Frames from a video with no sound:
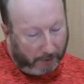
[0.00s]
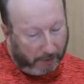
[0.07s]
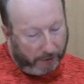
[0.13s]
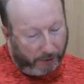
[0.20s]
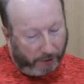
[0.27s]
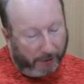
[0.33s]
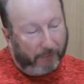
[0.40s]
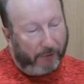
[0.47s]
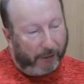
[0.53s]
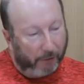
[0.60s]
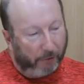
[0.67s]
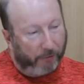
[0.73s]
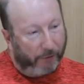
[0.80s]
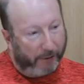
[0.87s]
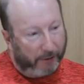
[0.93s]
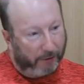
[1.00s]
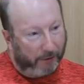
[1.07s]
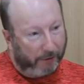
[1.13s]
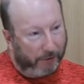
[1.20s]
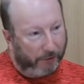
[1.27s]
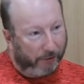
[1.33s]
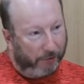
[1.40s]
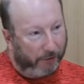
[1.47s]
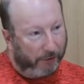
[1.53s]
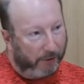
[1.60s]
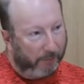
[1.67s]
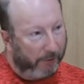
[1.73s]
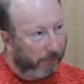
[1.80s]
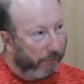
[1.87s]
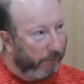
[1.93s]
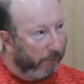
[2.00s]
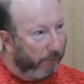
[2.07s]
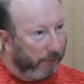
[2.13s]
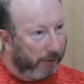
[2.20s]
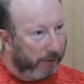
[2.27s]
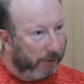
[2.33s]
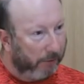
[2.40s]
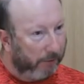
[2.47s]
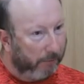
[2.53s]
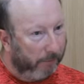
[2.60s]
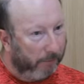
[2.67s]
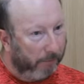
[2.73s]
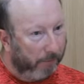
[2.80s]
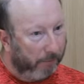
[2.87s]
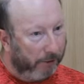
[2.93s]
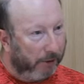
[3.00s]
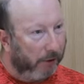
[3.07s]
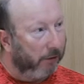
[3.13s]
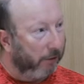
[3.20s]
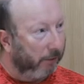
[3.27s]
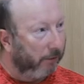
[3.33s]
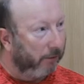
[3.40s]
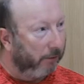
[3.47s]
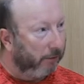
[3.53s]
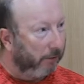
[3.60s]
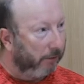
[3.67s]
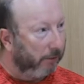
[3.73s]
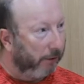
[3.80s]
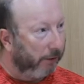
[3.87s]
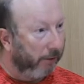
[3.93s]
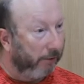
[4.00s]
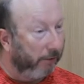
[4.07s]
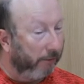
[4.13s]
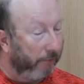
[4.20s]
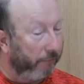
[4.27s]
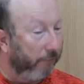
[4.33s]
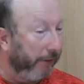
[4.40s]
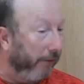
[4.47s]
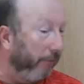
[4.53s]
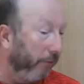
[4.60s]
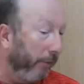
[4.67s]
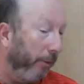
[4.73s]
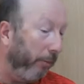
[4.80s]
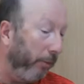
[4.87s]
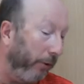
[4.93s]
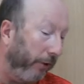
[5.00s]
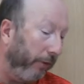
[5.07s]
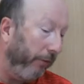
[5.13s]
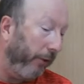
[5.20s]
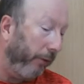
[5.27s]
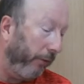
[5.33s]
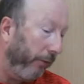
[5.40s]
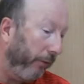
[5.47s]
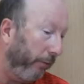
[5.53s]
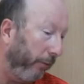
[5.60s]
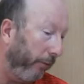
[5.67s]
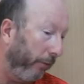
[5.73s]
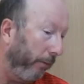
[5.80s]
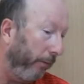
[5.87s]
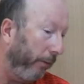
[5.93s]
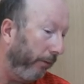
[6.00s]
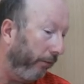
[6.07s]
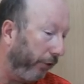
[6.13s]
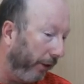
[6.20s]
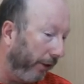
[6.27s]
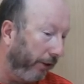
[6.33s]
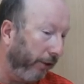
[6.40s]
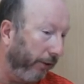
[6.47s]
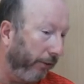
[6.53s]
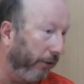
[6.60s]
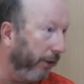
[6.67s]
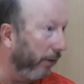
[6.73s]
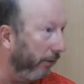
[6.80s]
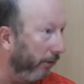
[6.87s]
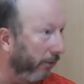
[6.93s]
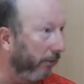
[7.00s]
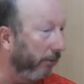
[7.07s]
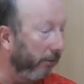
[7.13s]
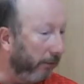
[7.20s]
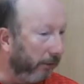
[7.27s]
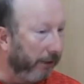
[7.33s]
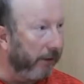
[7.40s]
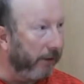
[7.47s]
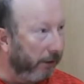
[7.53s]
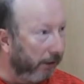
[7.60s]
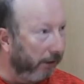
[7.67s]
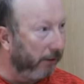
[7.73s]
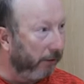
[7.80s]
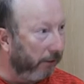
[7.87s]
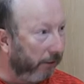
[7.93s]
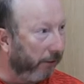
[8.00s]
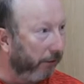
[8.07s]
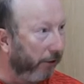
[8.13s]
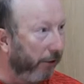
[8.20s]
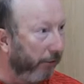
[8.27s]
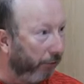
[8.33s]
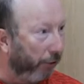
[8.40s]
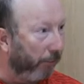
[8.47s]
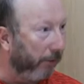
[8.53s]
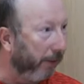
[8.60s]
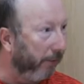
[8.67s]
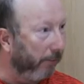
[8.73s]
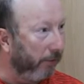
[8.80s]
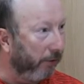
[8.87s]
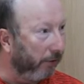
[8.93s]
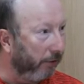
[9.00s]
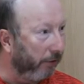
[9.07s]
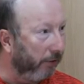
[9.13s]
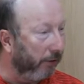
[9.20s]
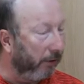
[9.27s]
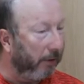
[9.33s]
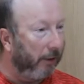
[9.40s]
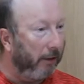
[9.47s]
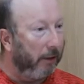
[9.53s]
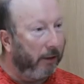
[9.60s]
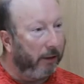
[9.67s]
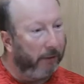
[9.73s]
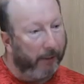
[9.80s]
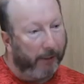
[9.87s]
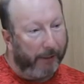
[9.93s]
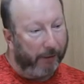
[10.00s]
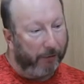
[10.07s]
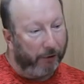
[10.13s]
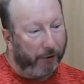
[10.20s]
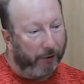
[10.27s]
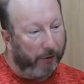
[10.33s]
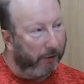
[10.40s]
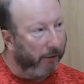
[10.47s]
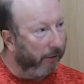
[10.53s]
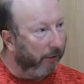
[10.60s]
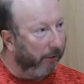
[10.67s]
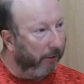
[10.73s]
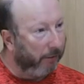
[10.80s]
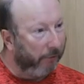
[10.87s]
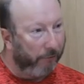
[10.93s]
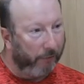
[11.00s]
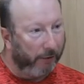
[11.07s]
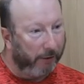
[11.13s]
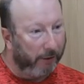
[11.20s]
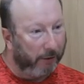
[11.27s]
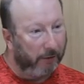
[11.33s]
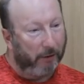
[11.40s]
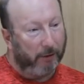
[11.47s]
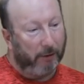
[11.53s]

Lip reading: So living in an unrecognised country is something which is bizarre, you know, even from the point of view of we've tried to do things on the internet and there's no drop-down box. And then how do you configure